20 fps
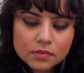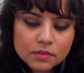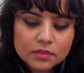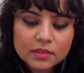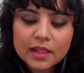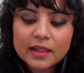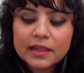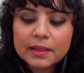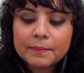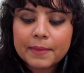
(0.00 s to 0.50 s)

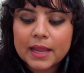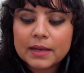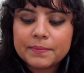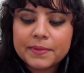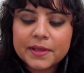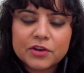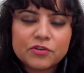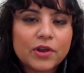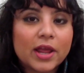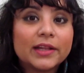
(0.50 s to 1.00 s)
then they might
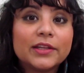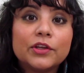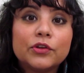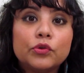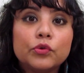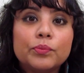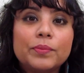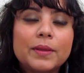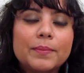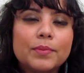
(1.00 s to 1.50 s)
be attracted
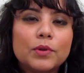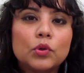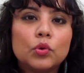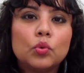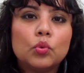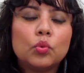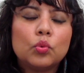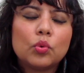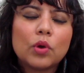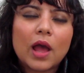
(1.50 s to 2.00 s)
to people
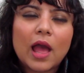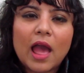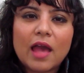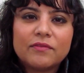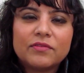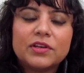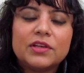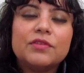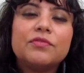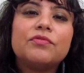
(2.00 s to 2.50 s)
who
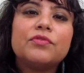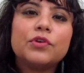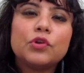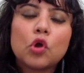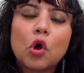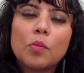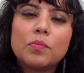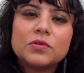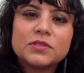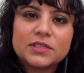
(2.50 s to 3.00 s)
have a different
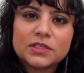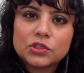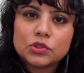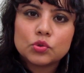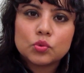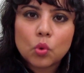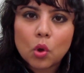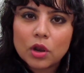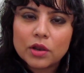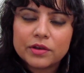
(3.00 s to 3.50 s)
opposite
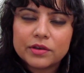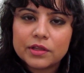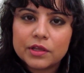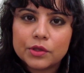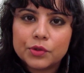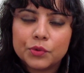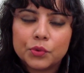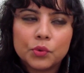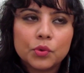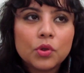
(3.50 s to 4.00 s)
quality,
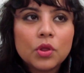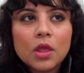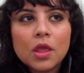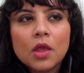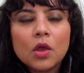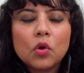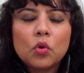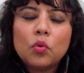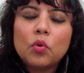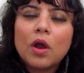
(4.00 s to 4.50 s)
you know,
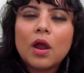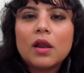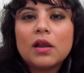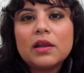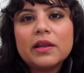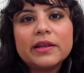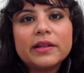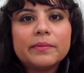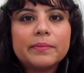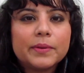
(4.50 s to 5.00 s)
who are a
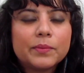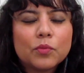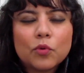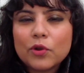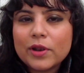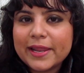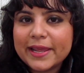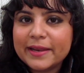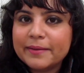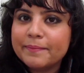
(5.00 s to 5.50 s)
little bit more
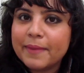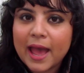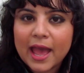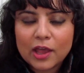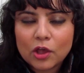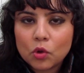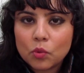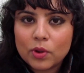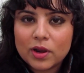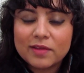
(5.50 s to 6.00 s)
laid
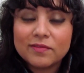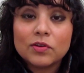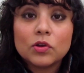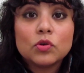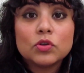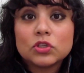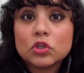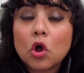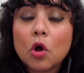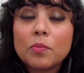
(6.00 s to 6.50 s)
back or whatever,
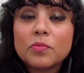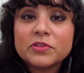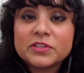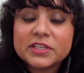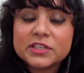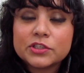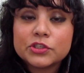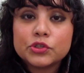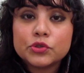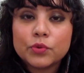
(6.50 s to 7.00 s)
because
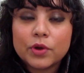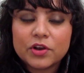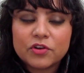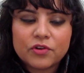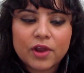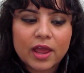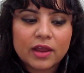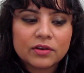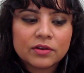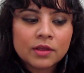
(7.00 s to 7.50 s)
opposites do
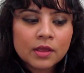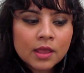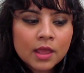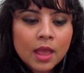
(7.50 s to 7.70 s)
attract.